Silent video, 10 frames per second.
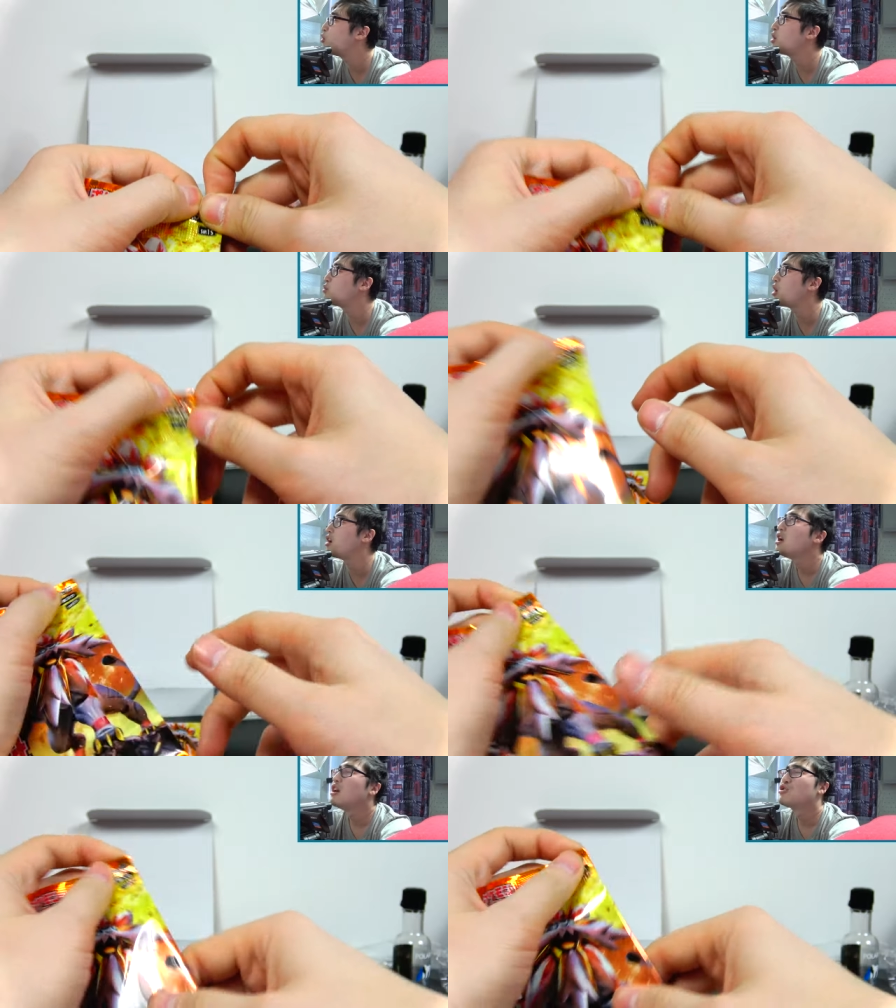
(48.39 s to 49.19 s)
We
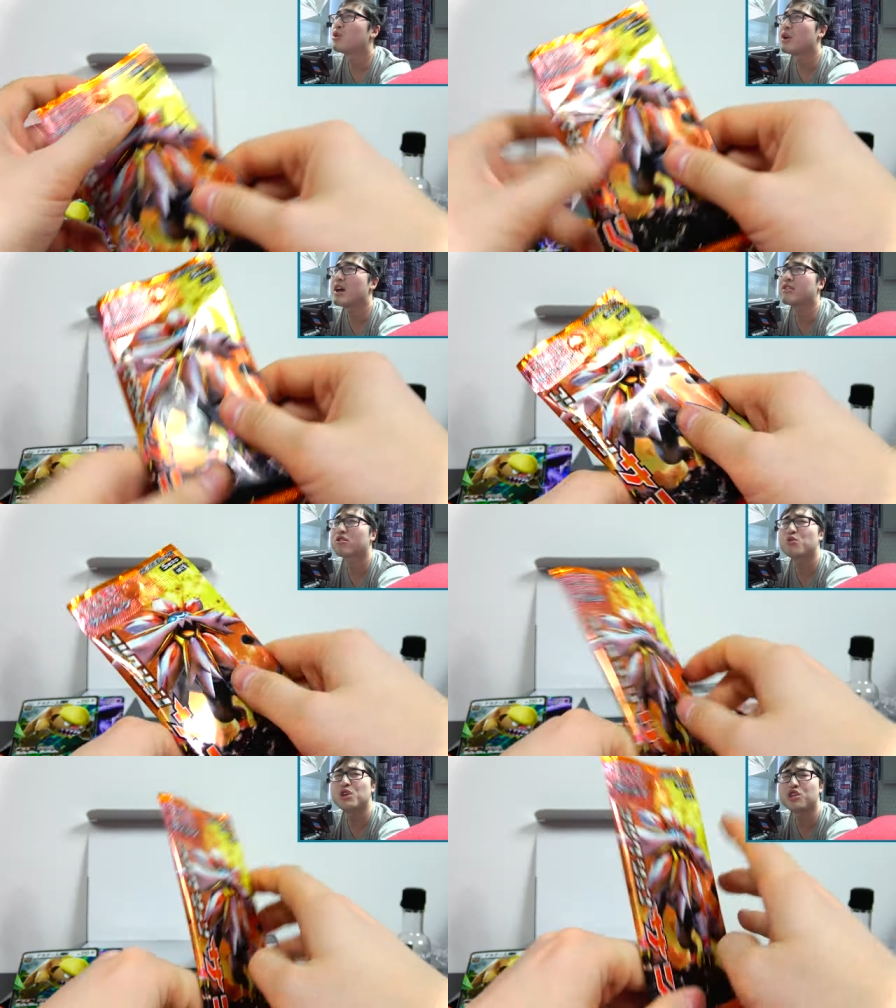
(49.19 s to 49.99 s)
were, so we
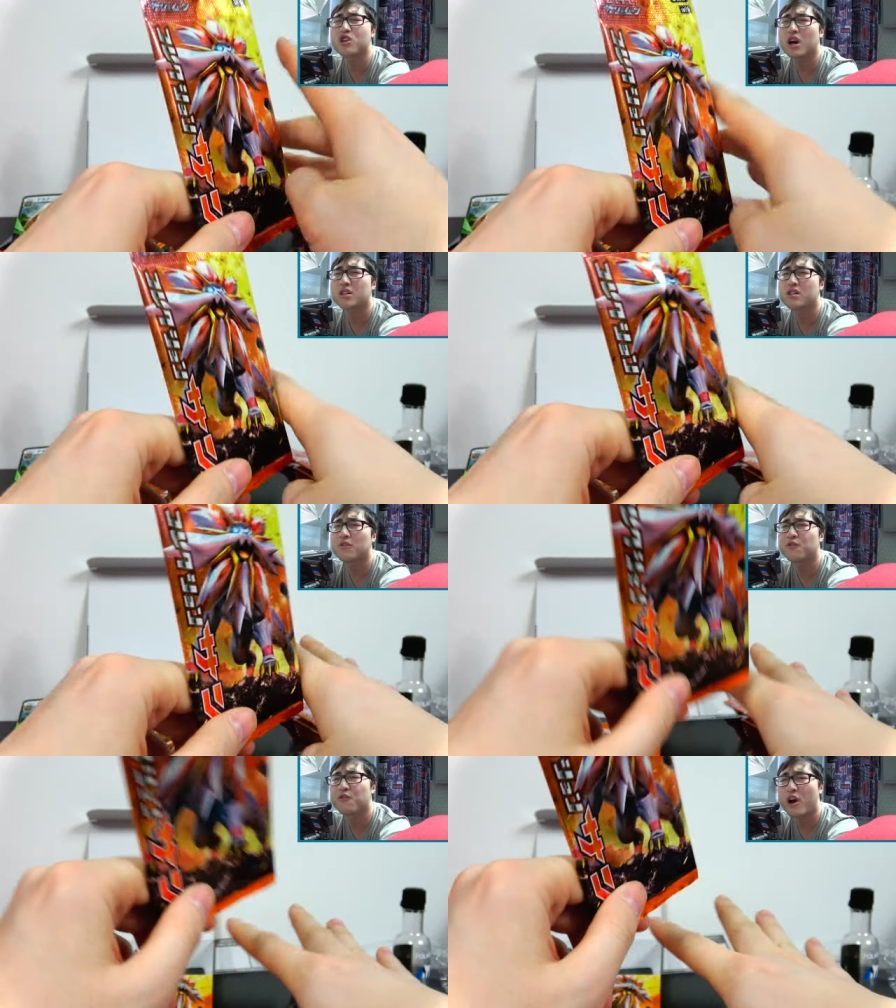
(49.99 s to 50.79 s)
had three shots
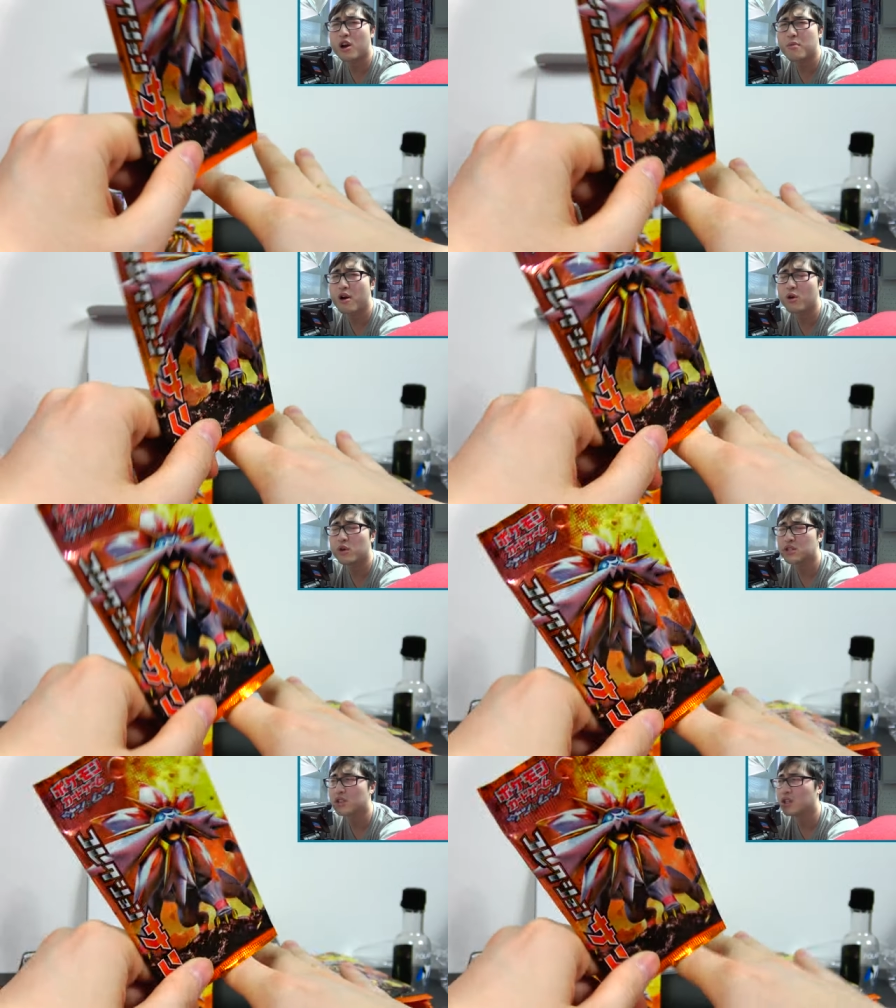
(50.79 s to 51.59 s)
of Fireball
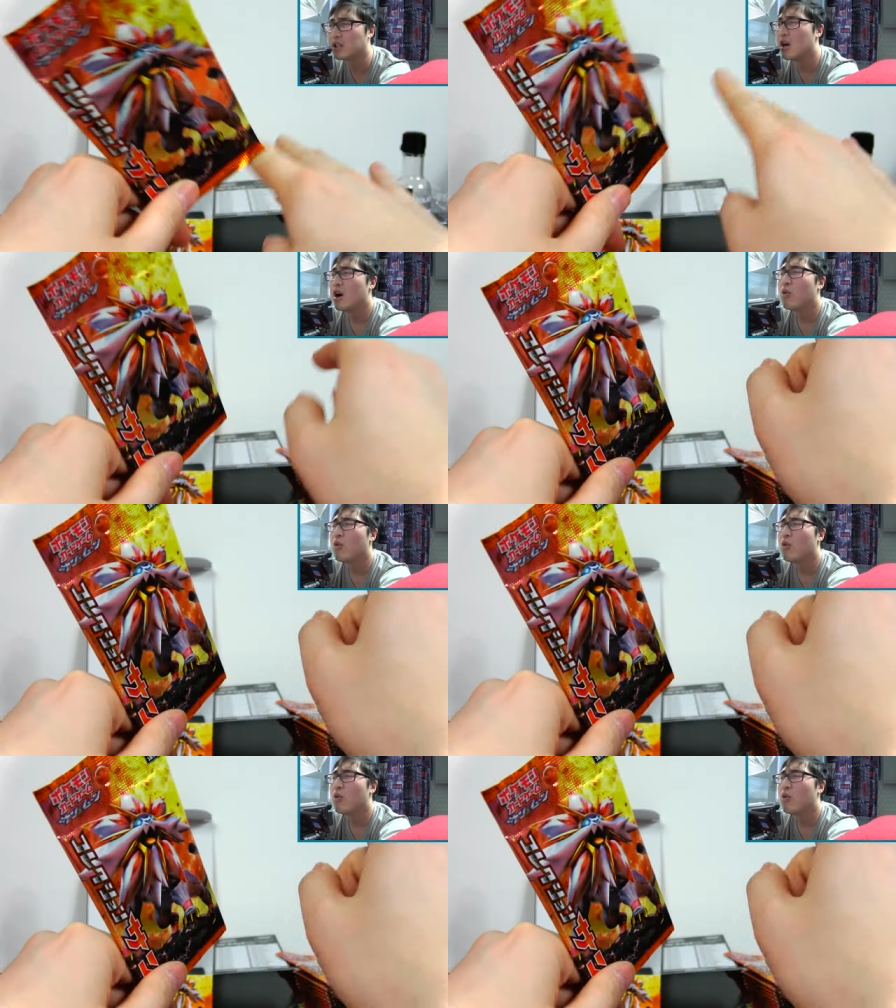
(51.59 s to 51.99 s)
Whiskey,